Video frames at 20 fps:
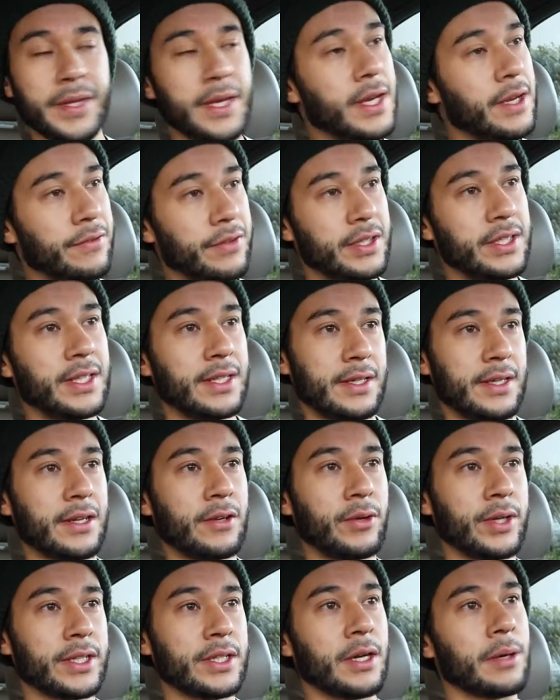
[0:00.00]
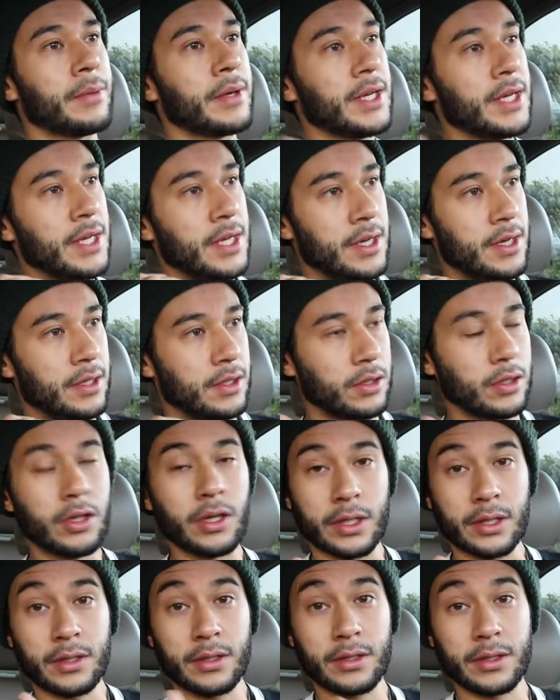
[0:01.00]
Every day that I wake up.
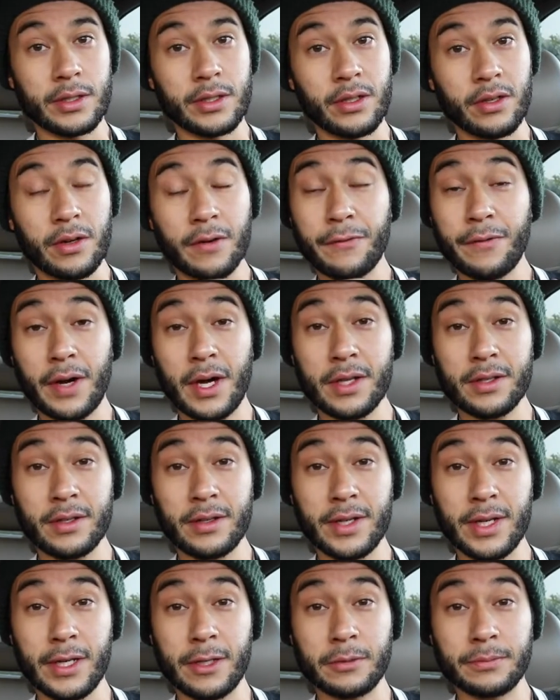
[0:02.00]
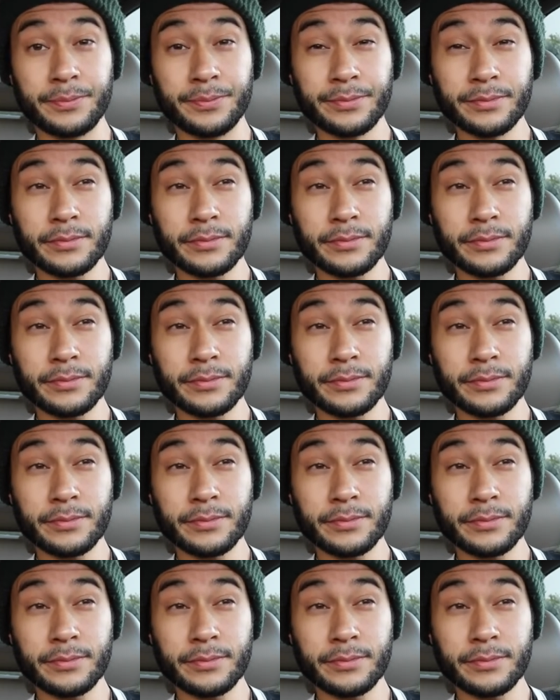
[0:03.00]
Look, you're a father now.